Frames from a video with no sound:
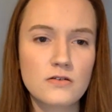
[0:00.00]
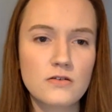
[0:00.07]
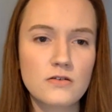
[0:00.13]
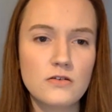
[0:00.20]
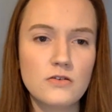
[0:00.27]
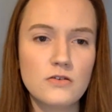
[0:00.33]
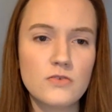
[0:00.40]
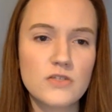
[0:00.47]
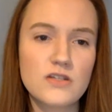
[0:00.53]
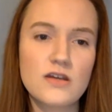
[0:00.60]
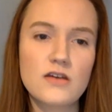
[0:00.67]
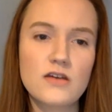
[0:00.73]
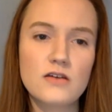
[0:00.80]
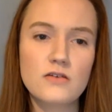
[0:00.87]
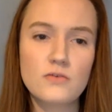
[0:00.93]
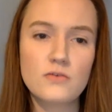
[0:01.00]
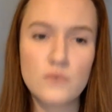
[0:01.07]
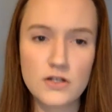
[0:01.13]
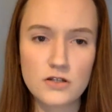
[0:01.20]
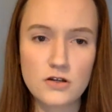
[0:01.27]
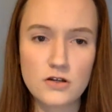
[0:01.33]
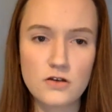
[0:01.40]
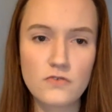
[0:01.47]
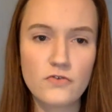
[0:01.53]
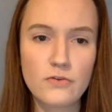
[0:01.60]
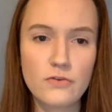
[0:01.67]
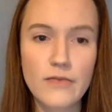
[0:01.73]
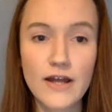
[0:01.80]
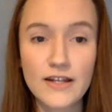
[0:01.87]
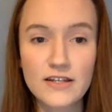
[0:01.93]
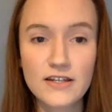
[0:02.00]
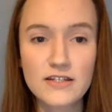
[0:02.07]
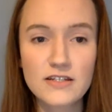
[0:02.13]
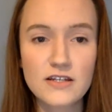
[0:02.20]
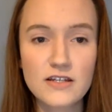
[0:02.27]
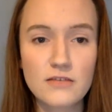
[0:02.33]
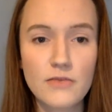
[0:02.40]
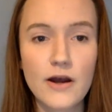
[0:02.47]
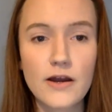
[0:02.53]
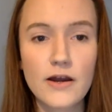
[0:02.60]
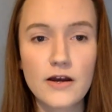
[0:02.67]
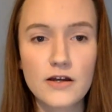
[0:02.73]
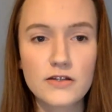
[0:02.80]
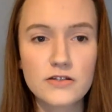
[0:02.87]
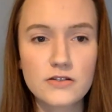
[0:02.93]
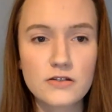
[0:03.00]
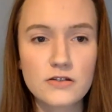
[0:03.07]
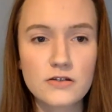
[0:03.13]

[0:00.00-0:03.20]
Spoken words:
You mistake winter for malice in my eyes.